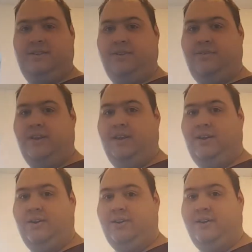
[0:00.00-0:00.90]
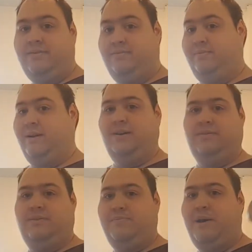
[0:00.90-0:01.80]
stuff any longer.
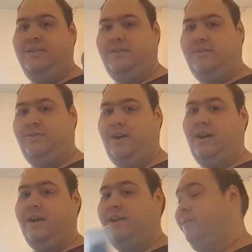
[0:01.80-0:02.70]
Well, depends if I like